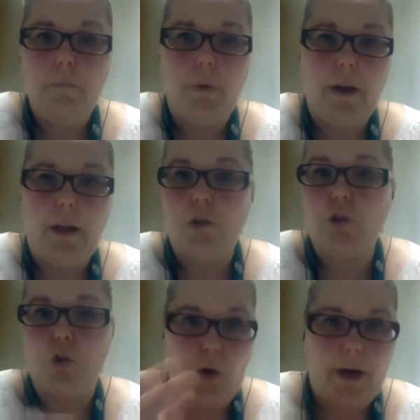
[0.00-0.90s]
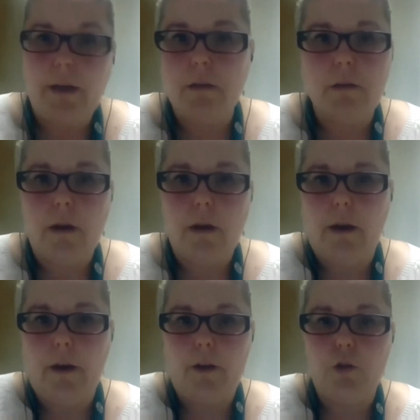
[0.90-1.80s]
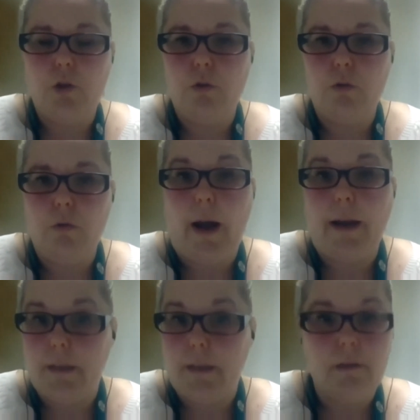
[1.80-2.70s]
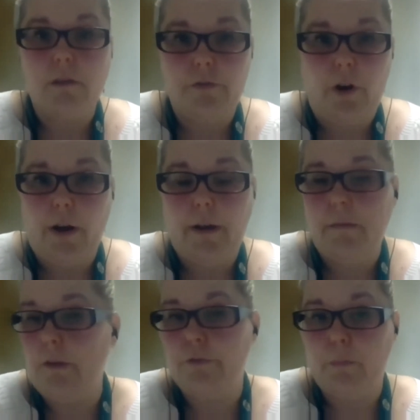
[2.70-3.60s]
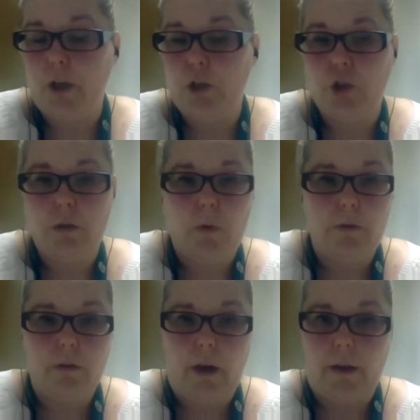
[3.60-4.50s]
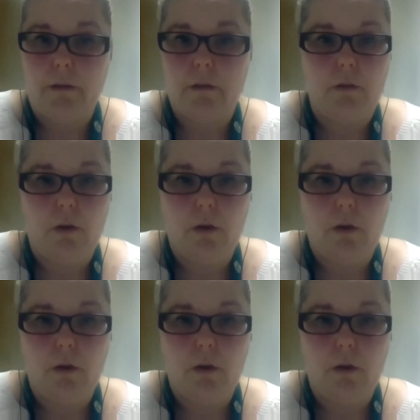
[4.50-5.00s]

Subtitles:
but it's trained to identify information, whether that's,